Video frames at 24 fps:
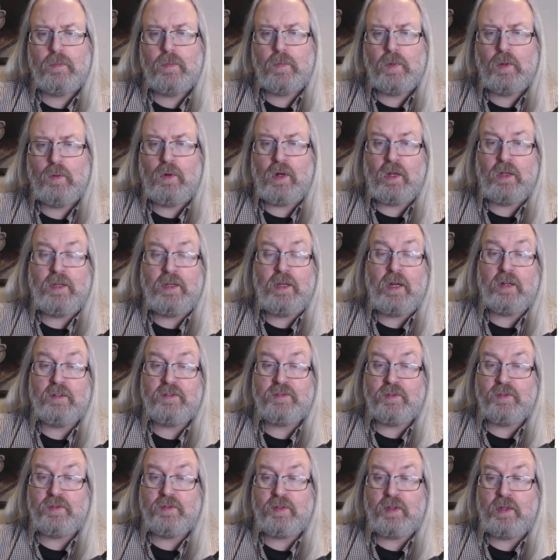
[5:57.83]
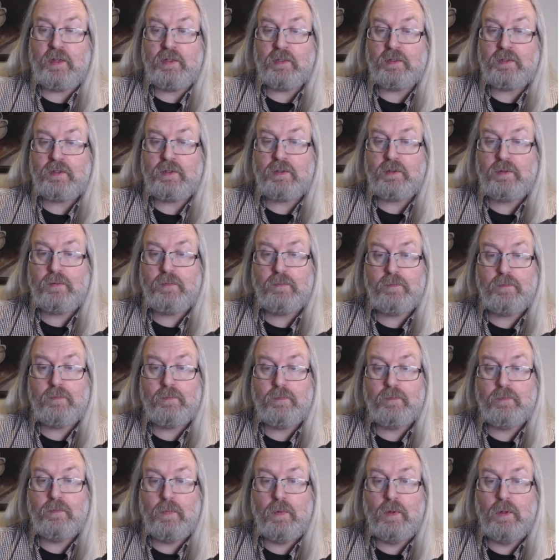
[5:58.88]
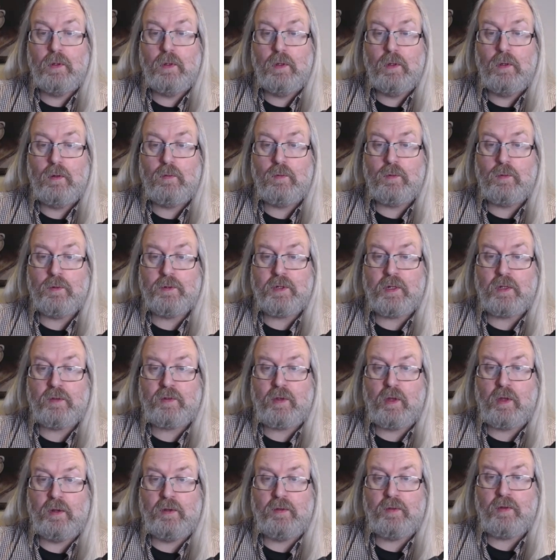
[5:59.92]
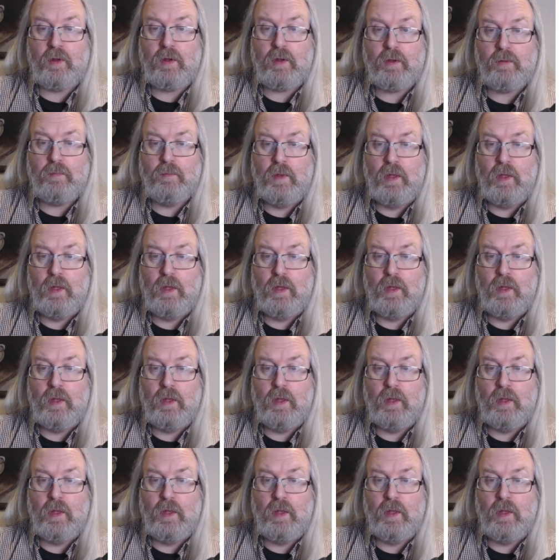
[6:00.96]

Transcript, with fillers: Well, he has to say it. What else can he say?